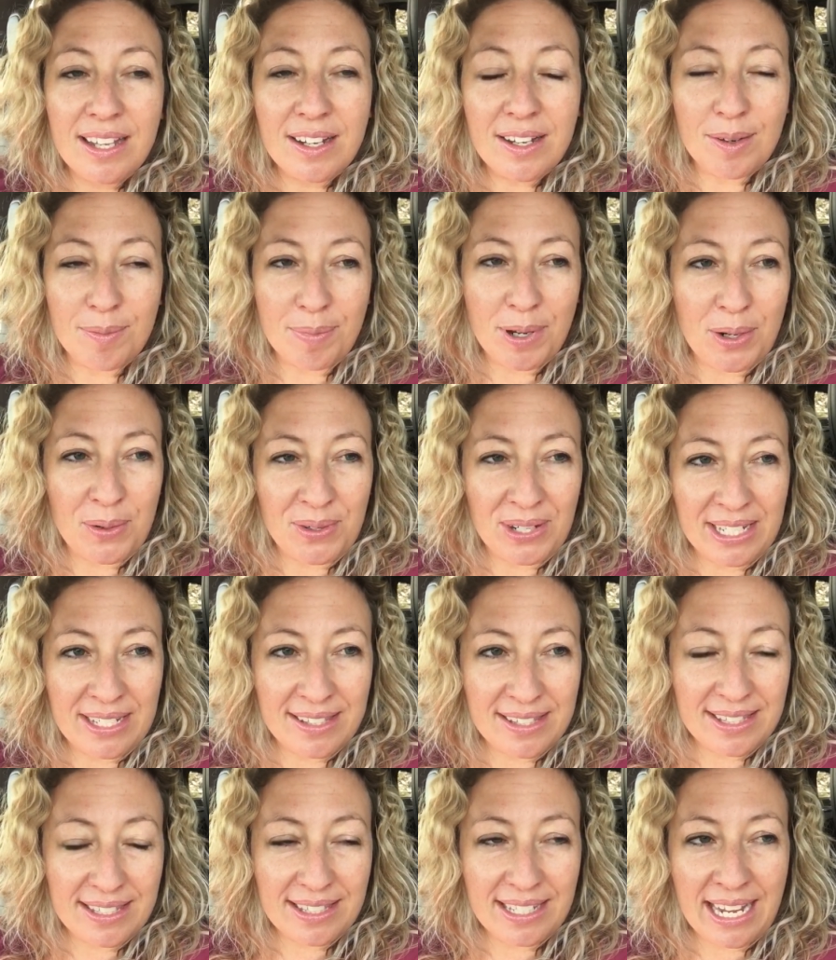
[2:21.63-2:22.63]

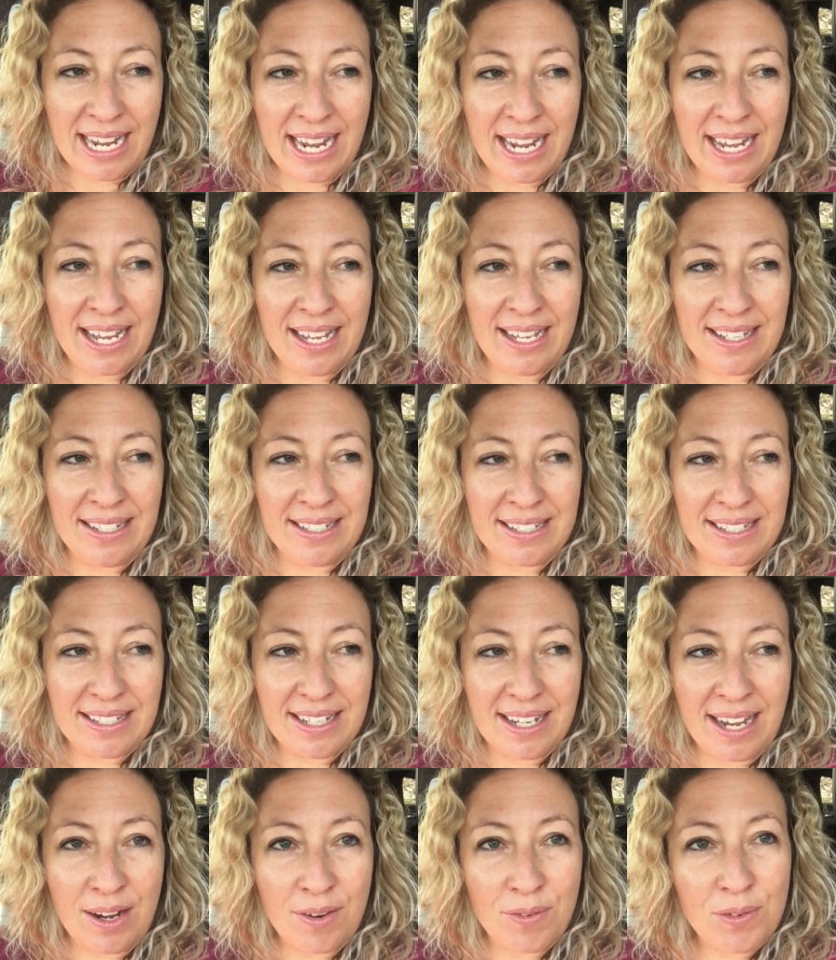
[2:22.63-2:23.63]
components, and
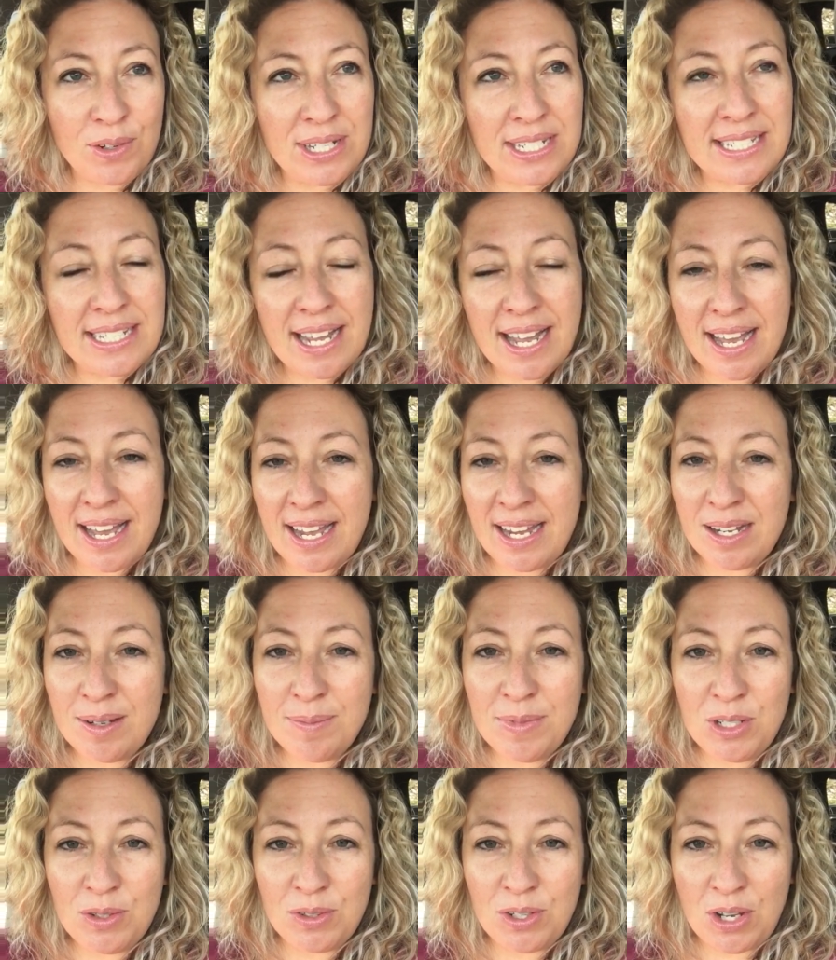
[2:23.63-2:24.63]
every
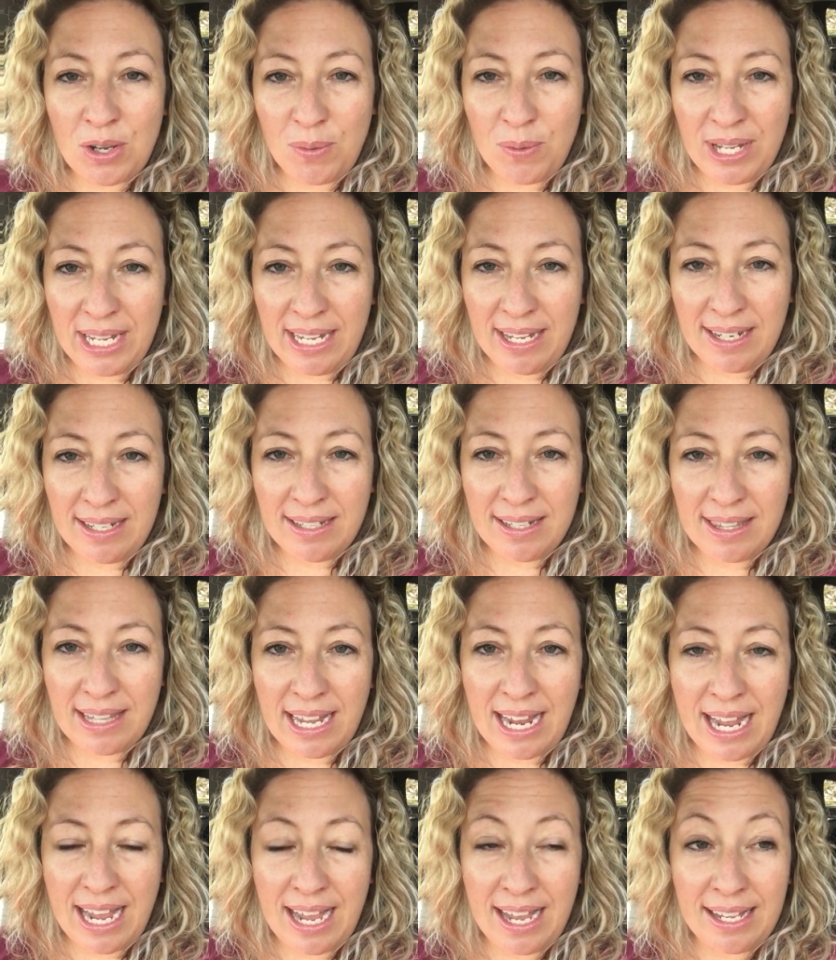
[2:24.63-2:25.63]
time you go in
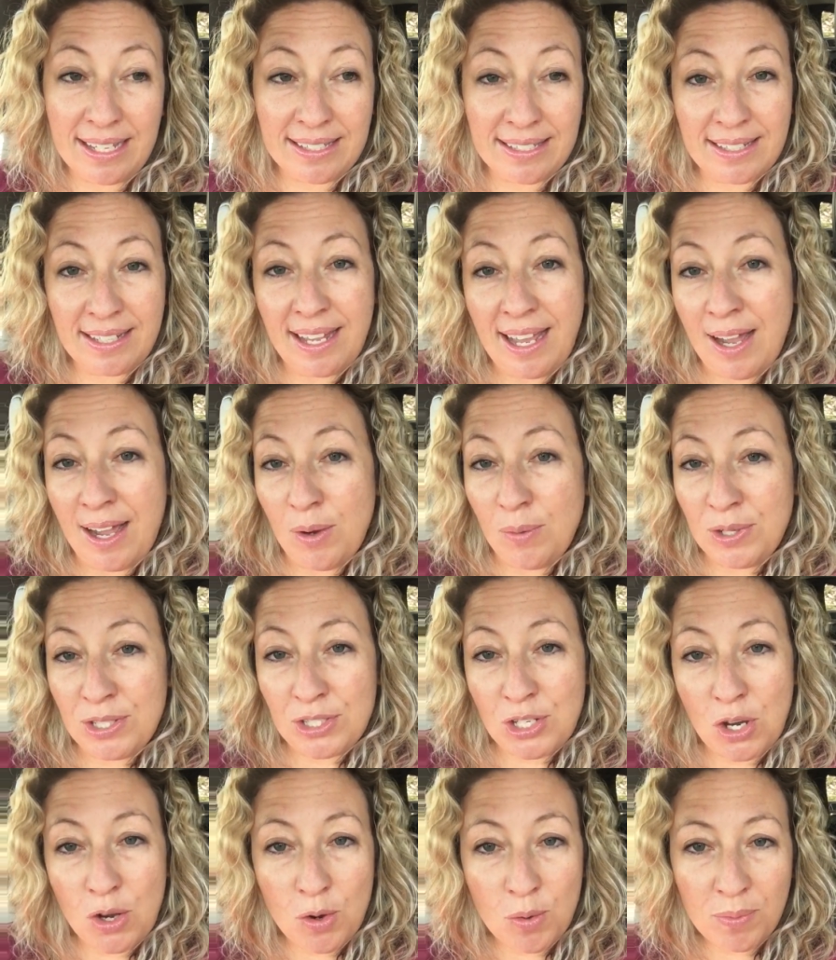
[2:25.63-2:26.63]
they ask, how
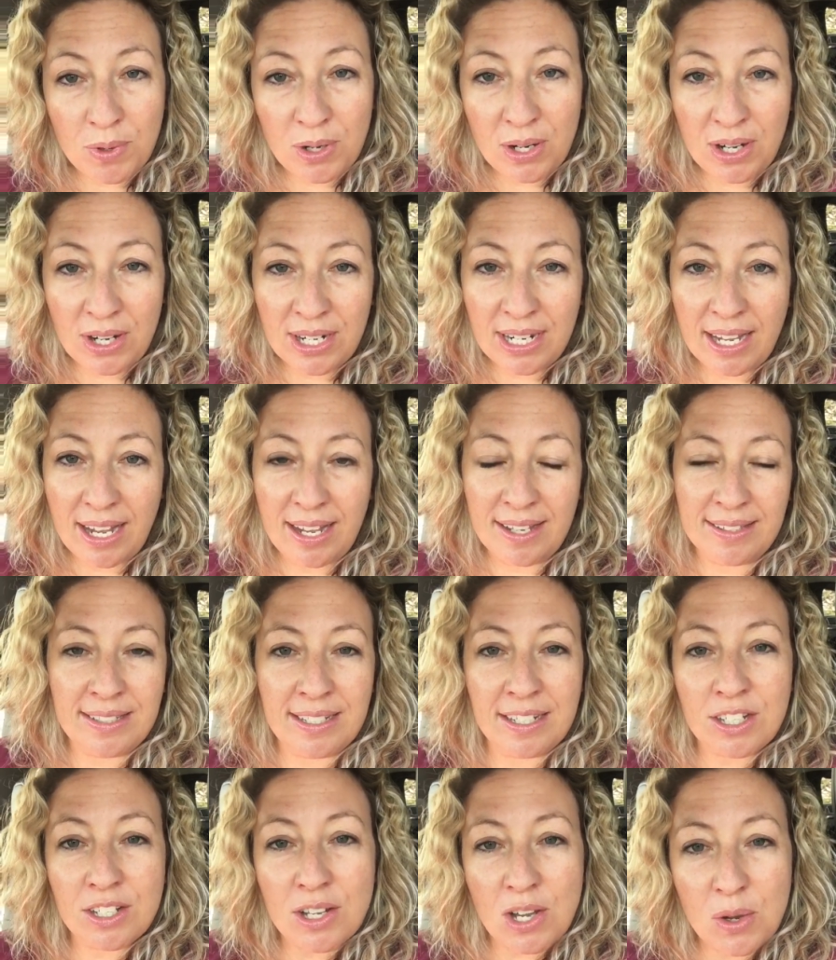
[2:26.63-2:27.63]
is homework, how's
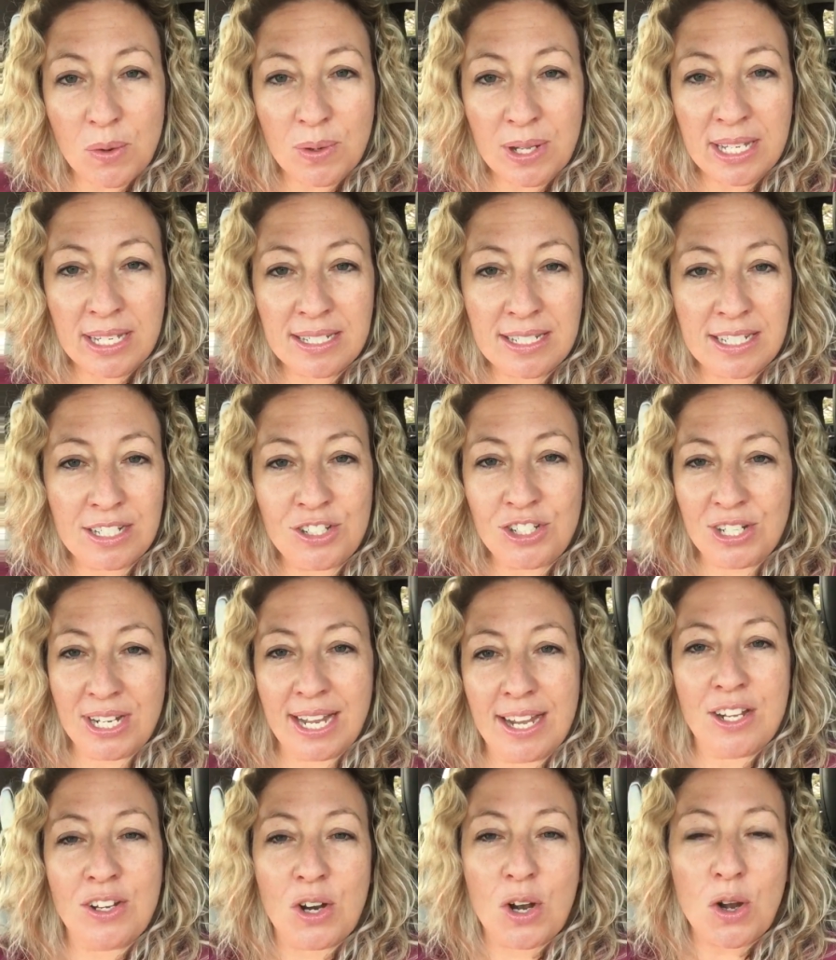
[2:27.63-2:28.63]
it going, did you
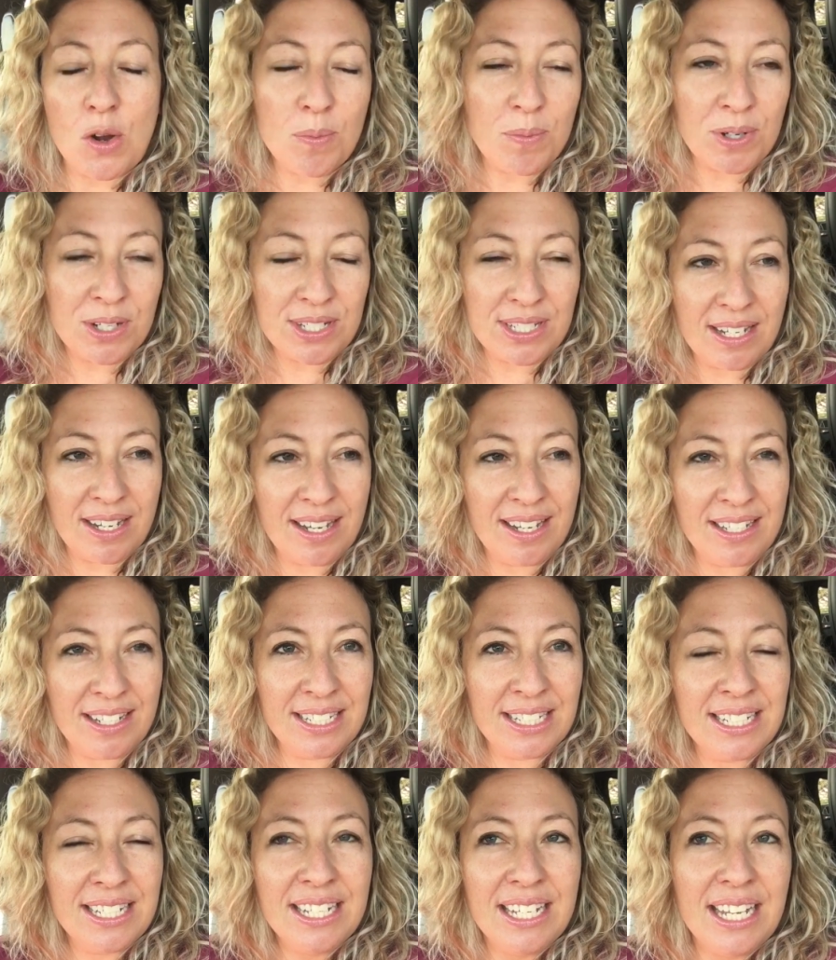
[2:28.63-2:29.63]
get your homework
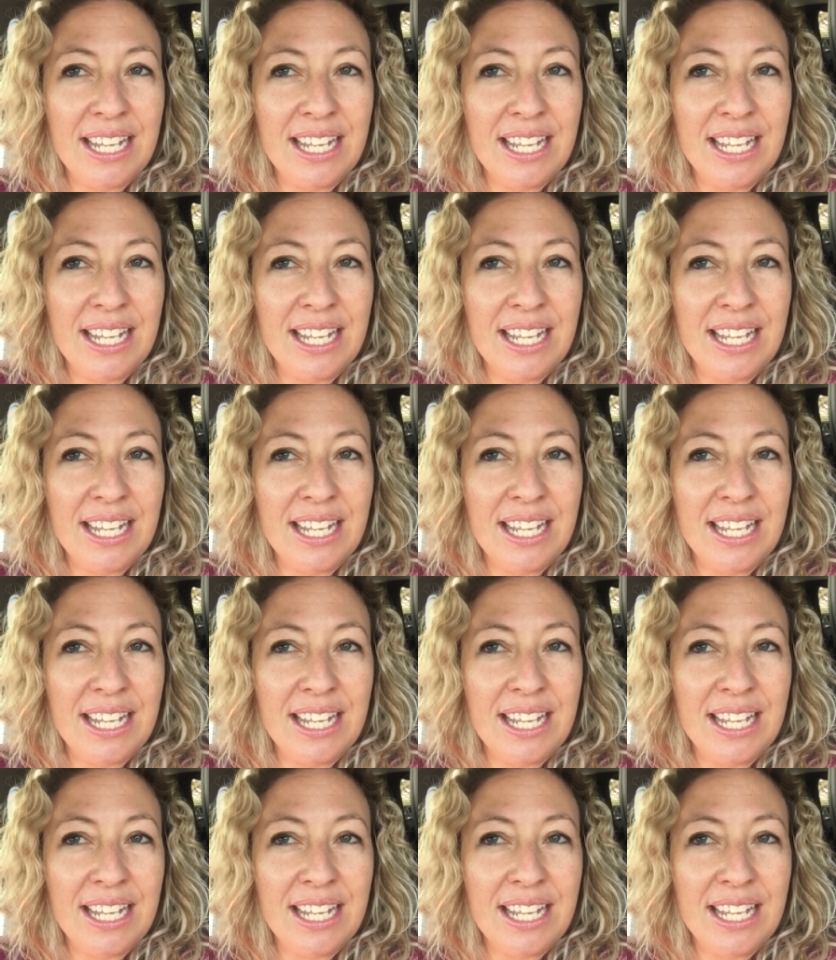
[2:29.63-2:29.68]
done?